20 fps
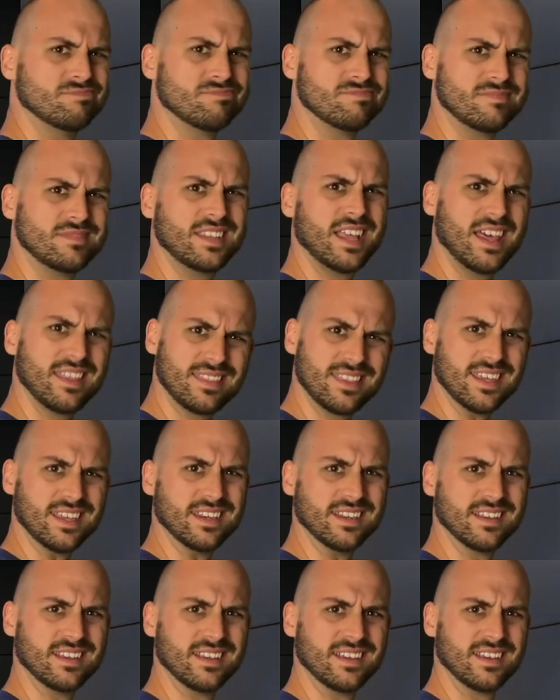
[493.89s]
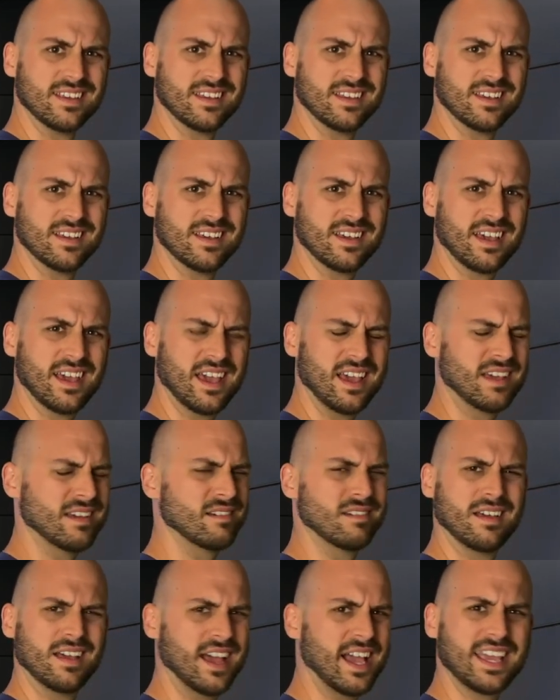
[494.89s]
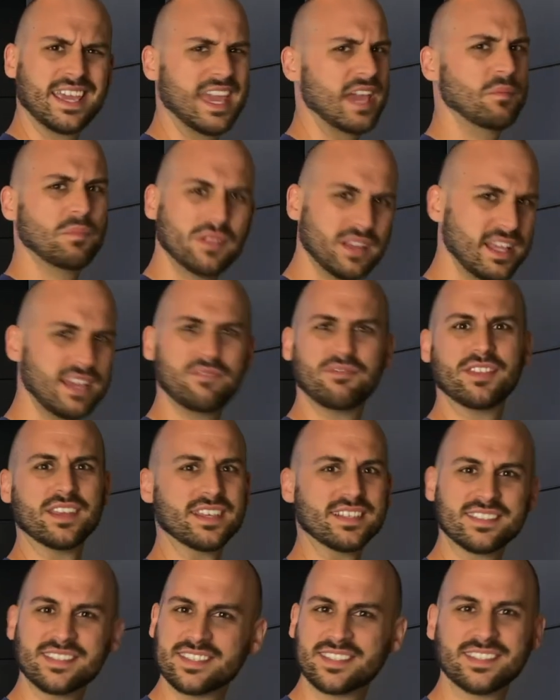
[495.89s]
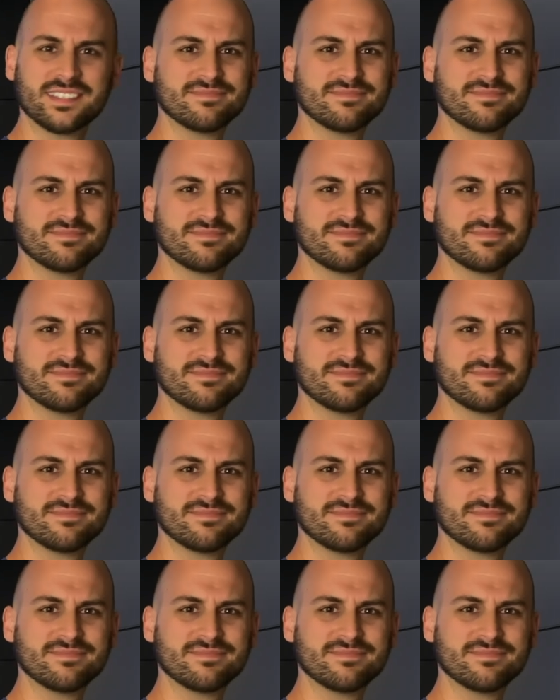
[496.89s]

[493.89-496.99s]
Nothing. I can't believe this.